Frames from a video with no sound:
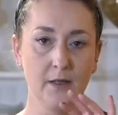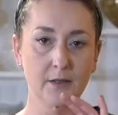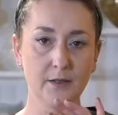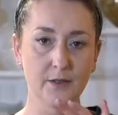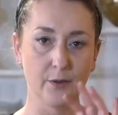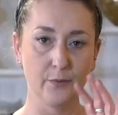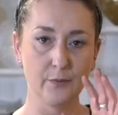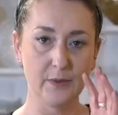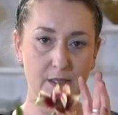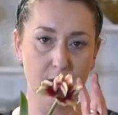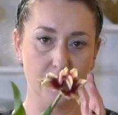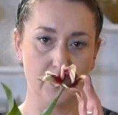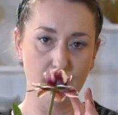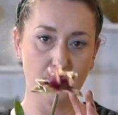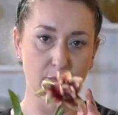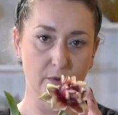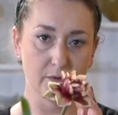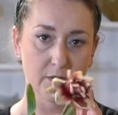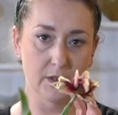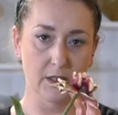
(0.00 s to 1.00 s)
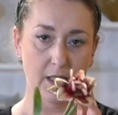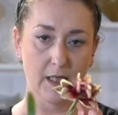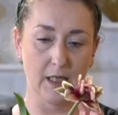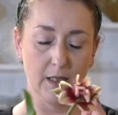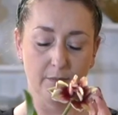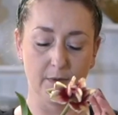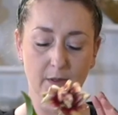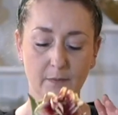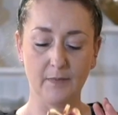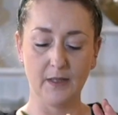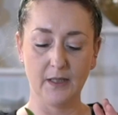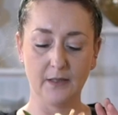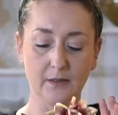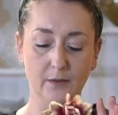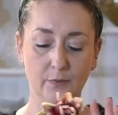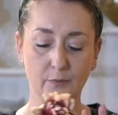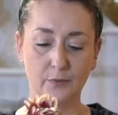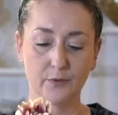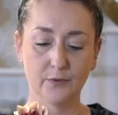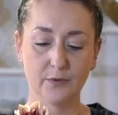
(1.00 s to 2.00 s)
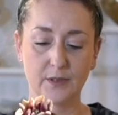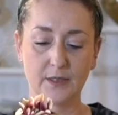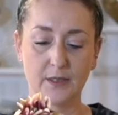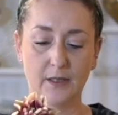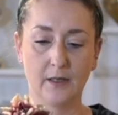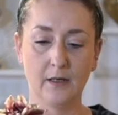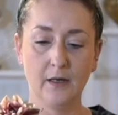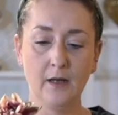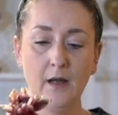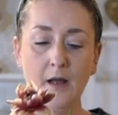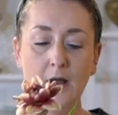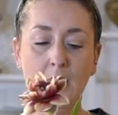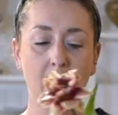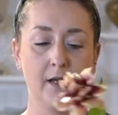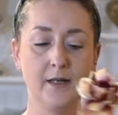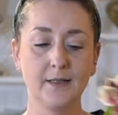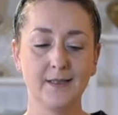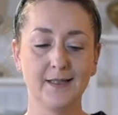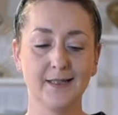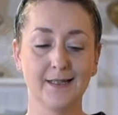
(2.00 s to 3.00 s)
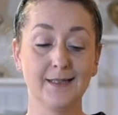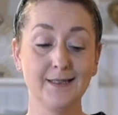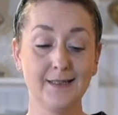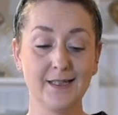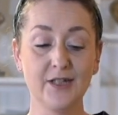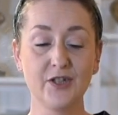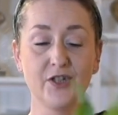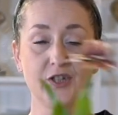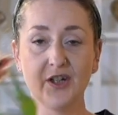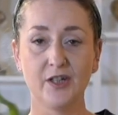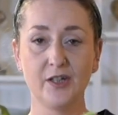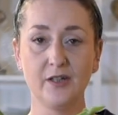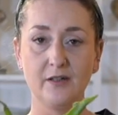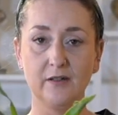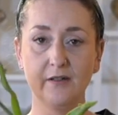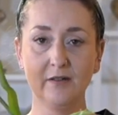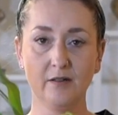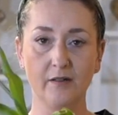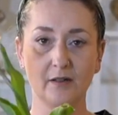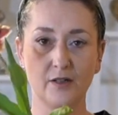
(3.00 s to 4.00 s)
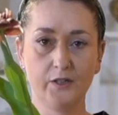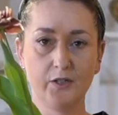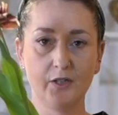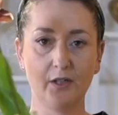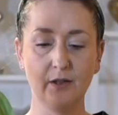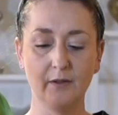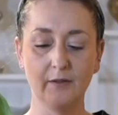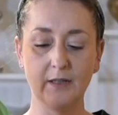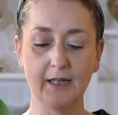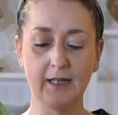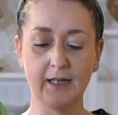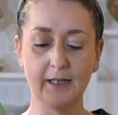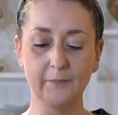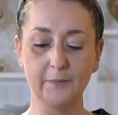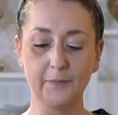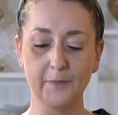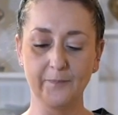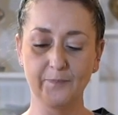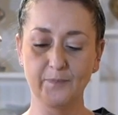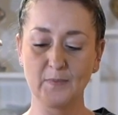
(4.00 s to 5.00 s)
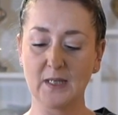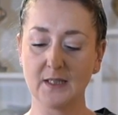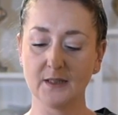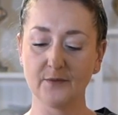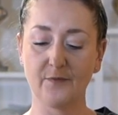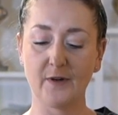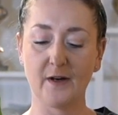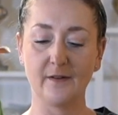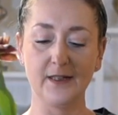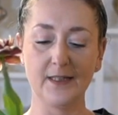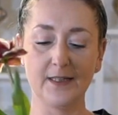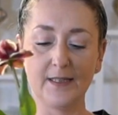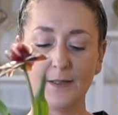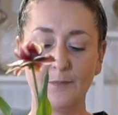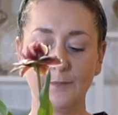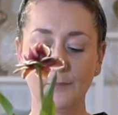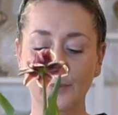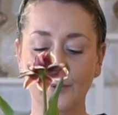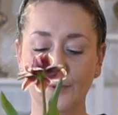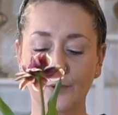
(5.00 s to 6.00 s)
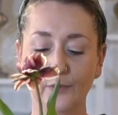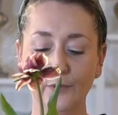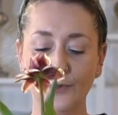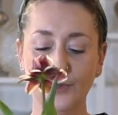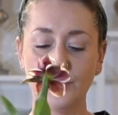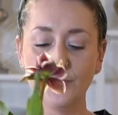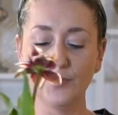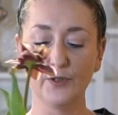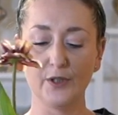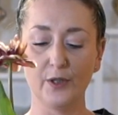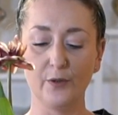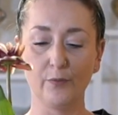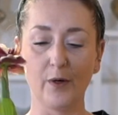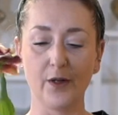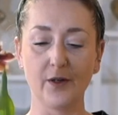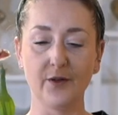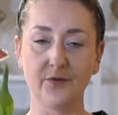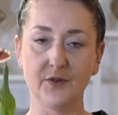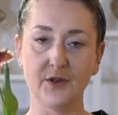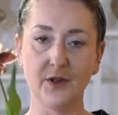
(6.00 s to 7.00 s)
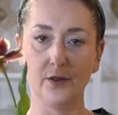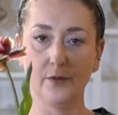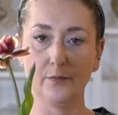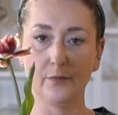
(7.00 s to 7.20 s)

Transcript: so we do want to keep them in the water. To condition a tulip, very simple. You can do one of two